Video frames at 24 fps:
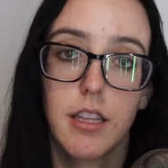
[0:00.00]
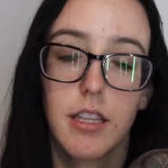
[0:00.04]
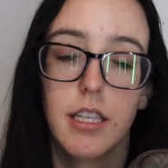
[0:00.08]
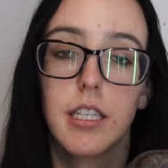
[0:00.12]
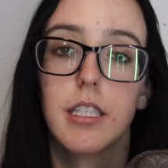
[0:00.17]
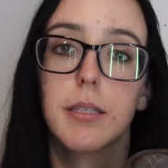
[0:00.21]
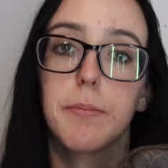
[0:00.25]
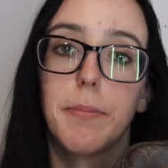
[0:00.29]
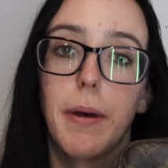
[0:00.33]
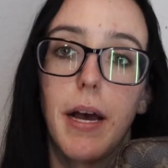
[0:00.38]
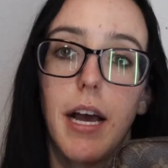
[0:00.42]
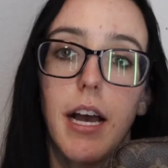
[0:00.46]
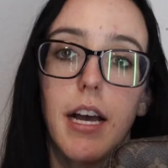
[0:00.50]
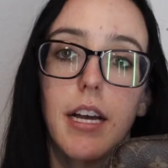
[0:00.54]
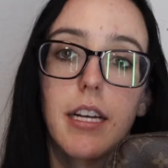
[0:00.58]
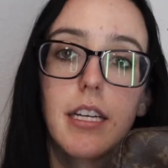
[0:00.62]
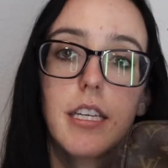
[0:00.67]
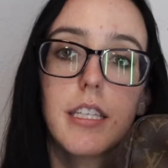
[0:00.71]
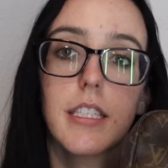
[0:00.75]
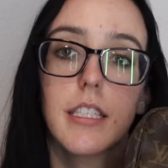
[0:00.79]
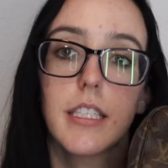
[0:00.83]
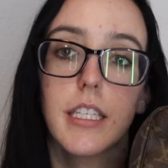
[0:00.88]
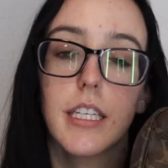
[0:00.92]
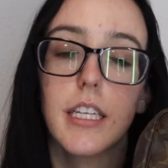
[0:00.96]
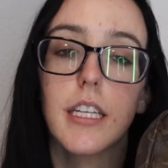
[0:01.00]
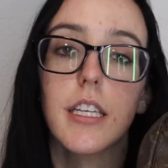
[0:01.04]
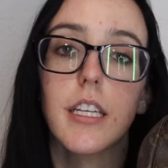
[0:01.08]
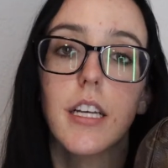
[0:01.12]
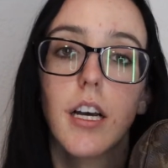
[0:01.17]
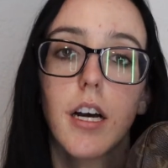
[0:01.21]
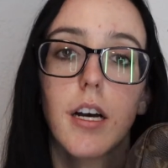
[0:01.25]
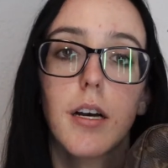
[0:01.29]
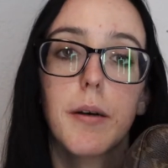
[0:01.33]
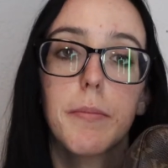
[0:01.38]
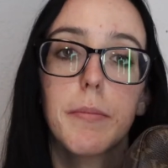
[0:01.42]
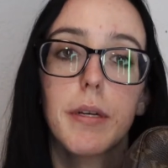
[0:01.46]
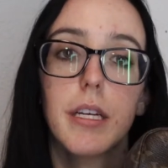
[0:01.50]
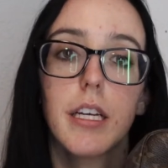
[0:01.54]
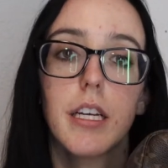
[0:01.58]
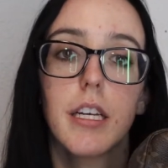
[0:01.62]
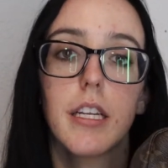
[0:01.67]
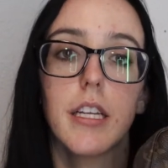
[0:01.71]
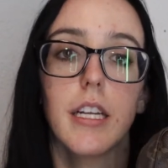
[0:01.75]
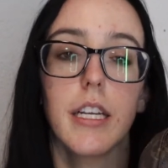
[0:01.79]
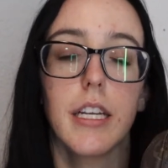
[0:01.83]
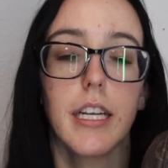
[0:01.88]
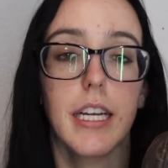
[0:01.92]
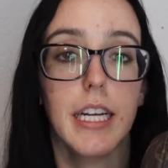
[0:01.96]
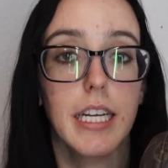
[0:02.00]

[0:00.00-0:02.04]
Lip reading: This bag did come in an